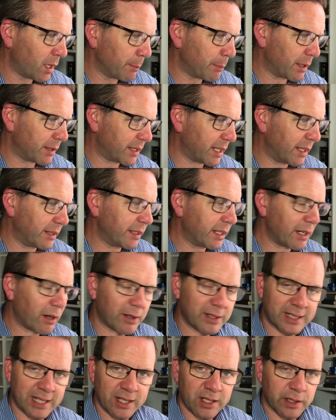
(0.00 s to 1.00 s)
but then they
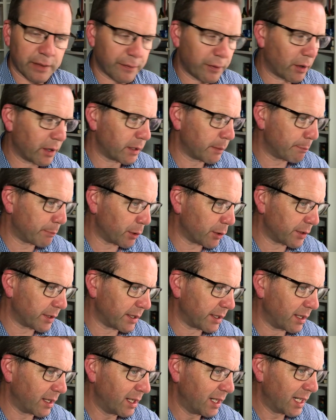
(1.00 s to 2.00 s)
identify the
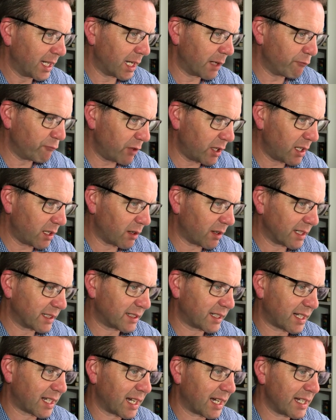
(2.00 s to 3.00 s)
body and
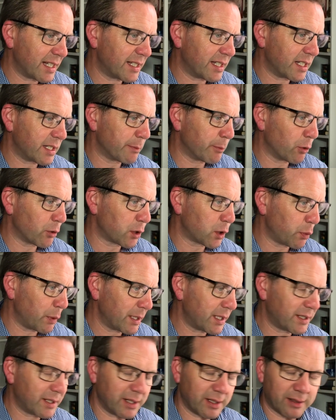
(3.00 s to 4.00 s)
realise the case is more
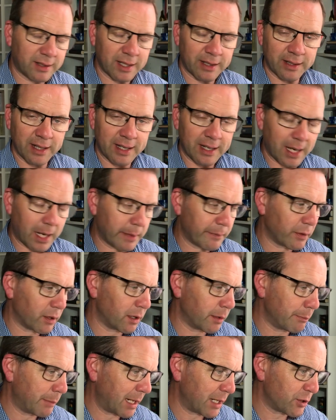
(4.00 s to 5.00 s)
twisted than they
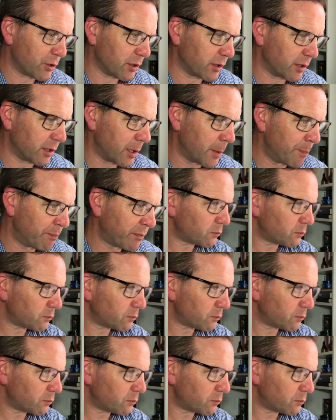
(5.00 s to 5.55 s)
ever imagined.